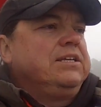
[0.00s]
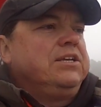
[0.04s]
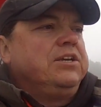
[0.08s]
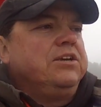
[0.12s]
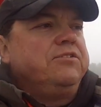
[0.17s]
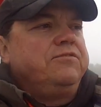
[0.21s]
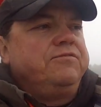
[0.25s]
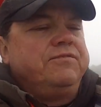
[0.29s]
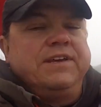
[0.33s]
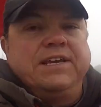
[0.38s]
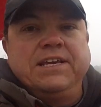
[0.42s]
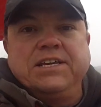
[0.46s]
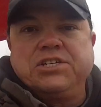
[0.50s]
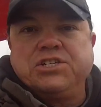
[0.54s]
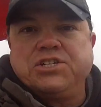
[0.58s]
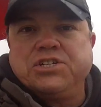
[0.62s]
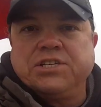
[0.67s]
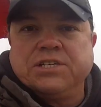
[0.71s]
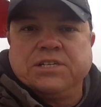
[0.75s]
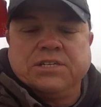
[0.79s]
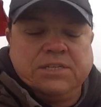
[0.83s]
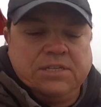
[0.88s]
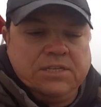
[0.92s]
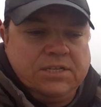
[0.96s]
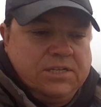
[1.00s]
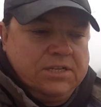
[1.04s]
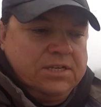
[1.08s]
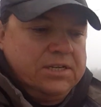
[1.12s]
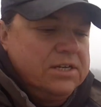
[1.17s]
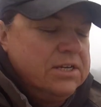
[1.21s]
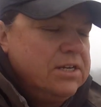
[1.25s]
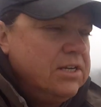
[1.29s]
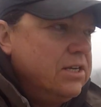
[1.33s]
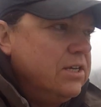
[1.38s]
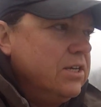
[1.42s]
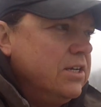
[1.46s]
Good fish.
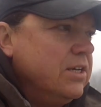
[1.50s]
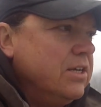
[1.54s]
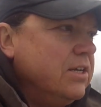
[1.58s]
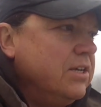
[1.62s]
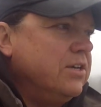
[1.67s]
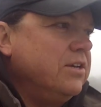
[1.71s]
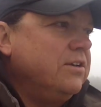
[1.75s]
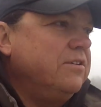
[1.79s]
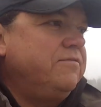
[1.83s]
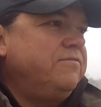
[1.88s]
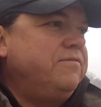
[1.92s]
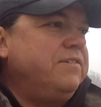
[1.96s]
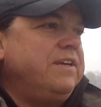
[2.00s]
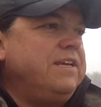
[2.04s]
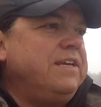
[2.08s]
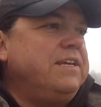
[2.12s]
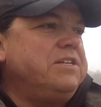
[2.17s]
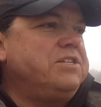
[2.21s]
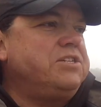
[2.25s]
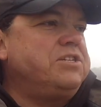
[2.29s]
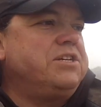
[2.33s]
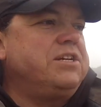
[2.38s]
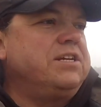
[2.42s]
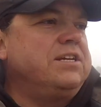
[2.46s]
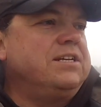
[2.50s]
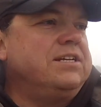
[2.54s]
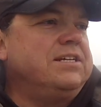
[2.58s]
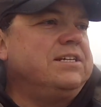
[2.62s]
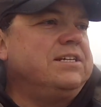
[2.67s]
Good fish.